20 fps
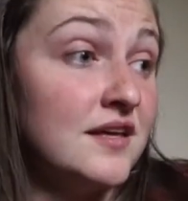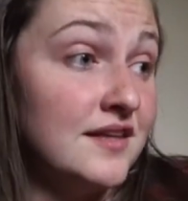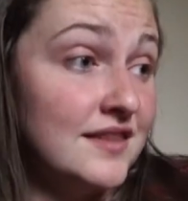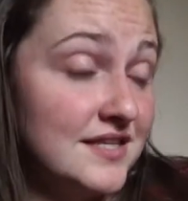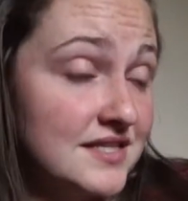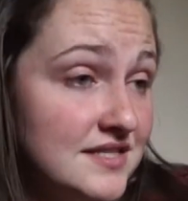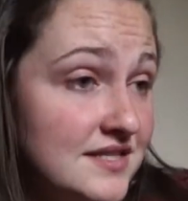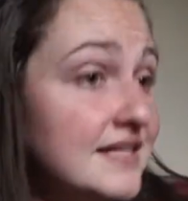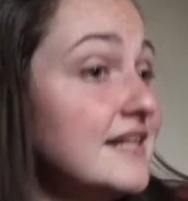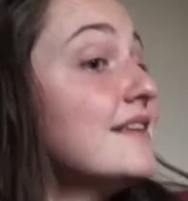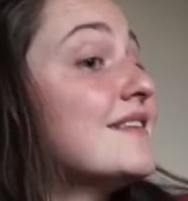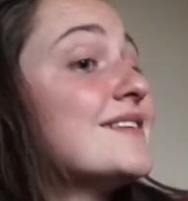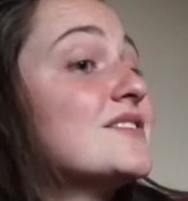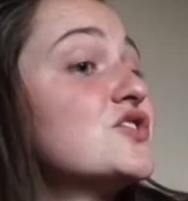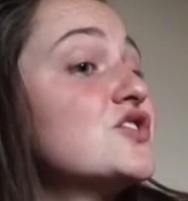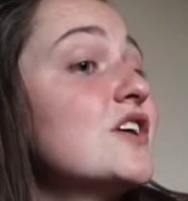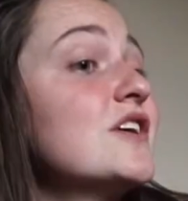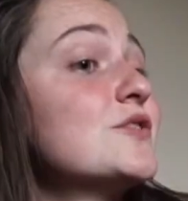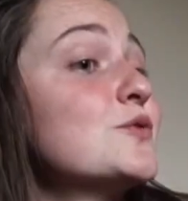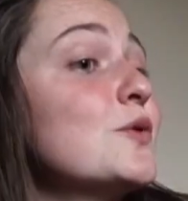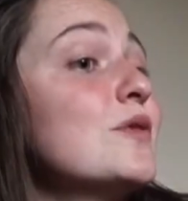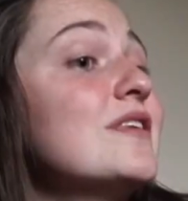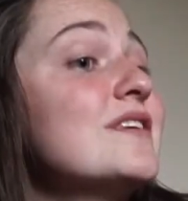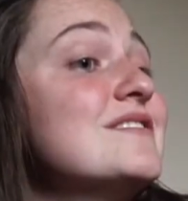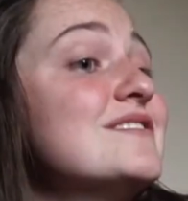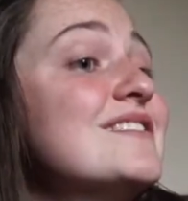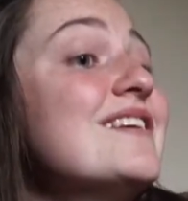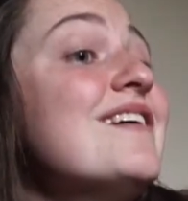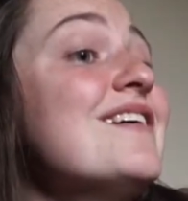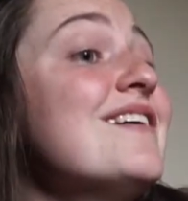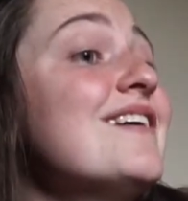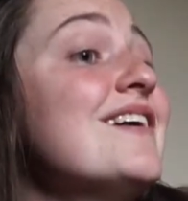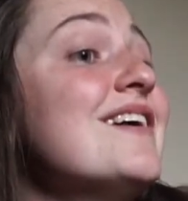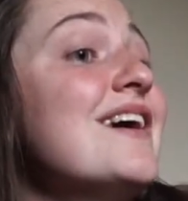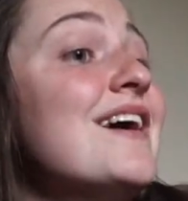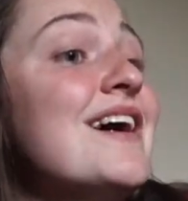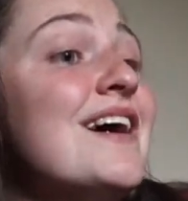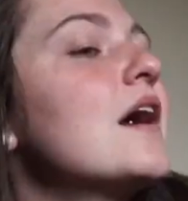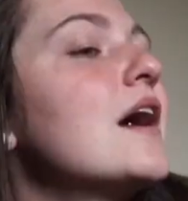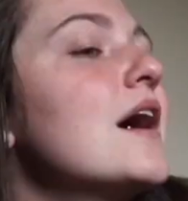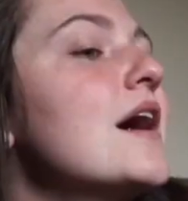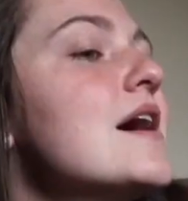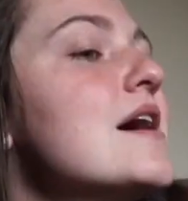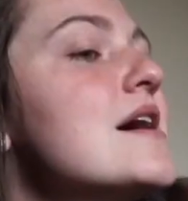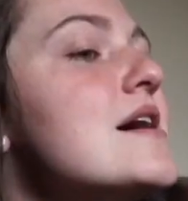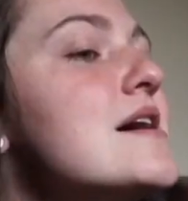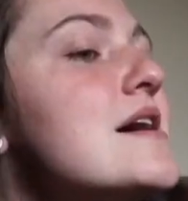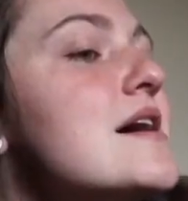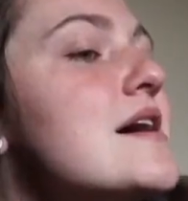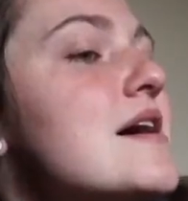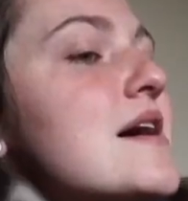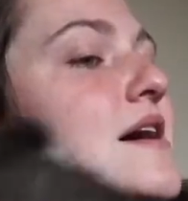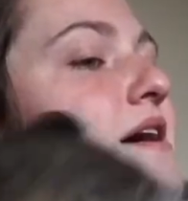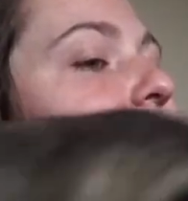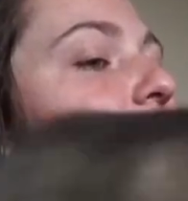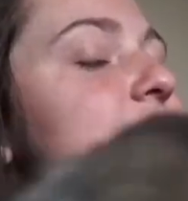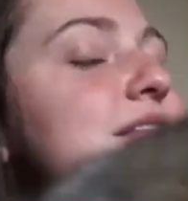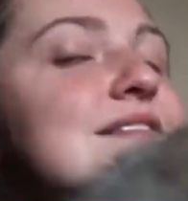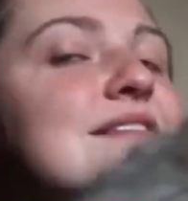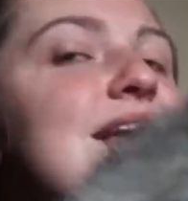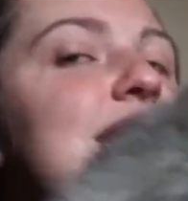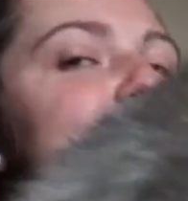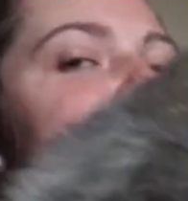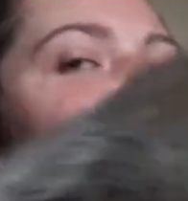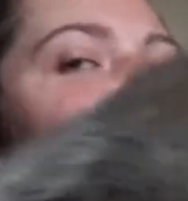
the tea that starts with a C, cause it's not